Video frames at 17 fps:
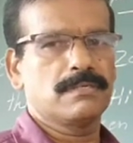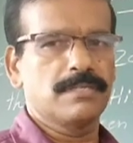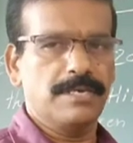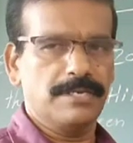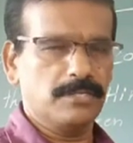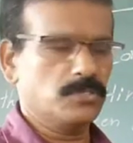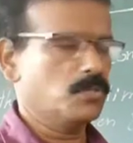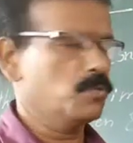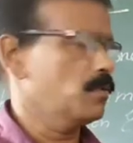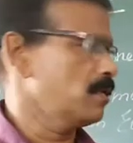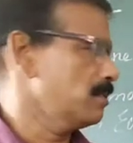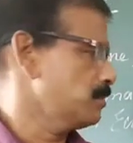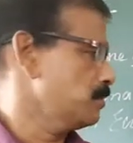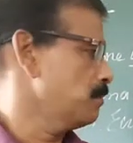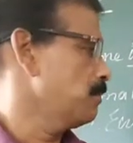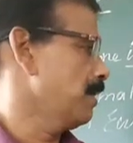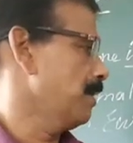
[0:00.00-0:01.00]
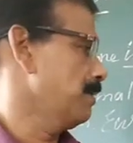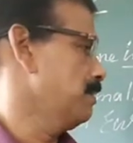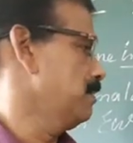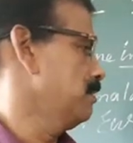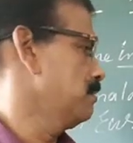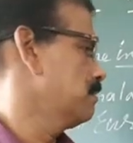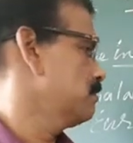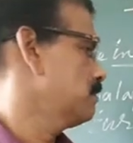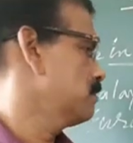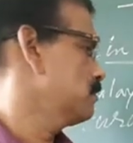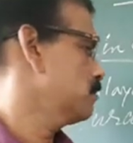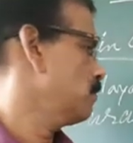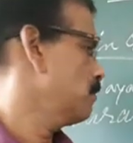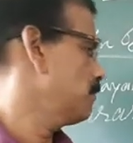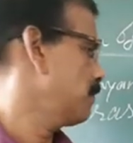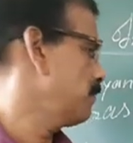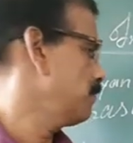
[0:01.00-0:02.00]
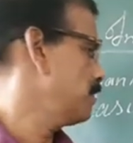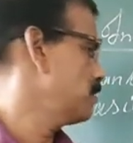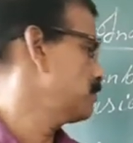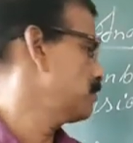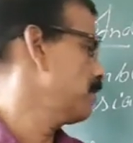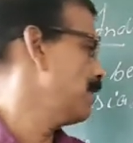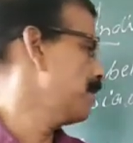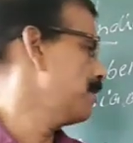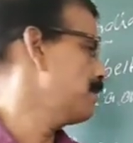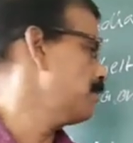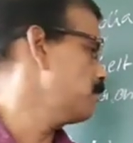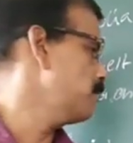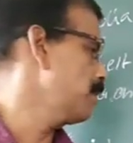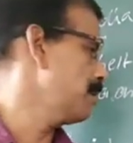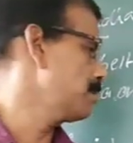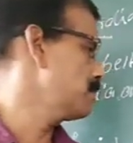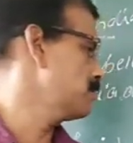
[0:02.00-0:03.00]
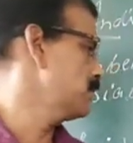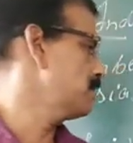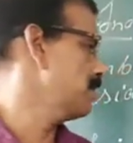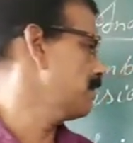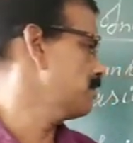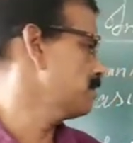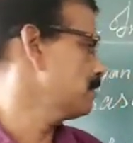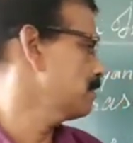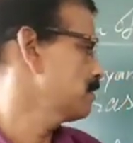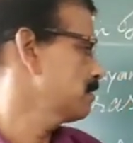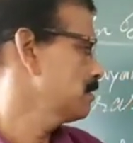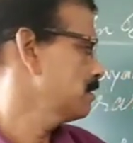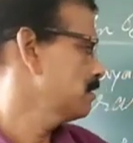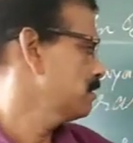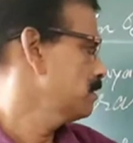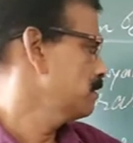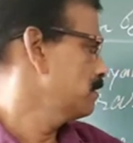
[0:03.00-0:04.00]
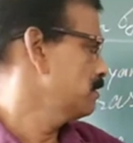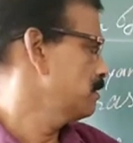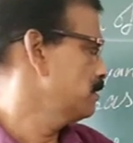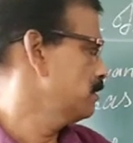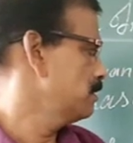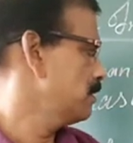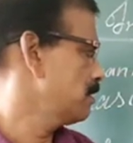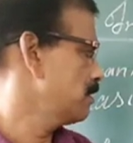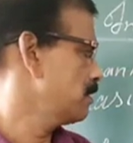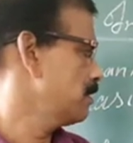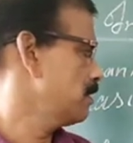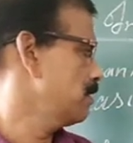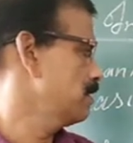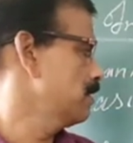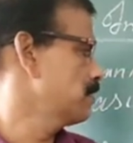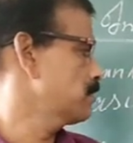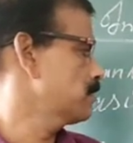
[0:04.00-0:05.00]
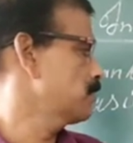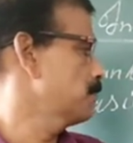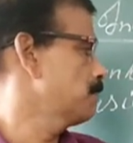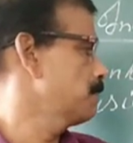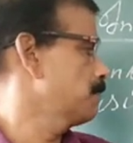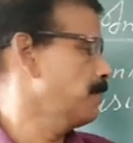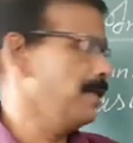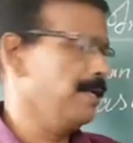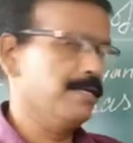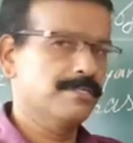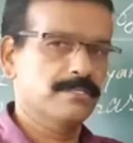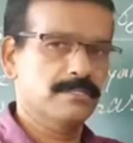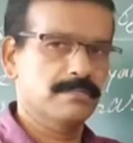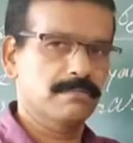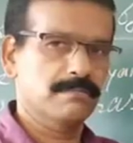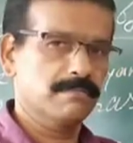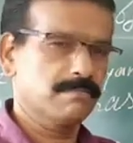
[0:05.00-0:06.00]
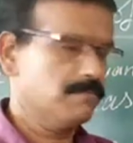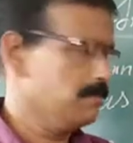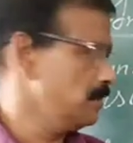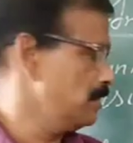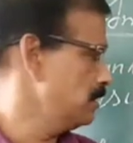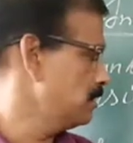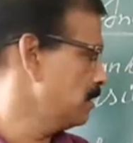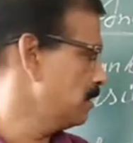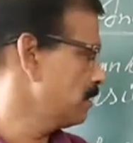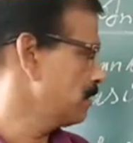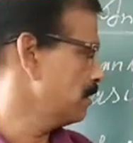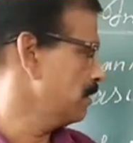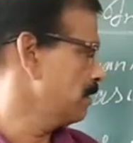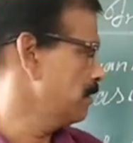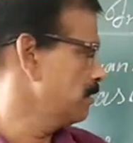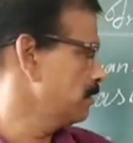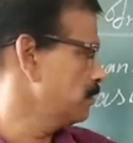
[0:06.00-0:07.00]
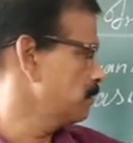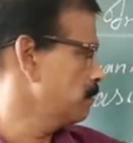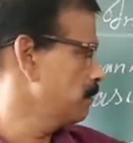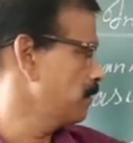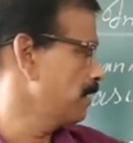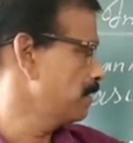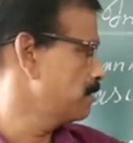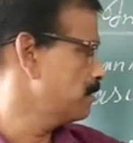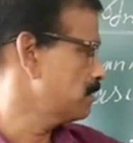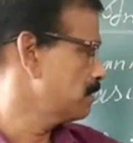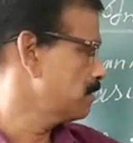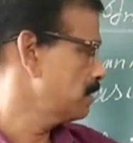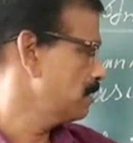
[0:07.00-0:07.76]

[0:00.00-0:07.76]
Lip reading: that is known as mantle. So from this diagram you can see that these are the earth plates. These are the earth plate,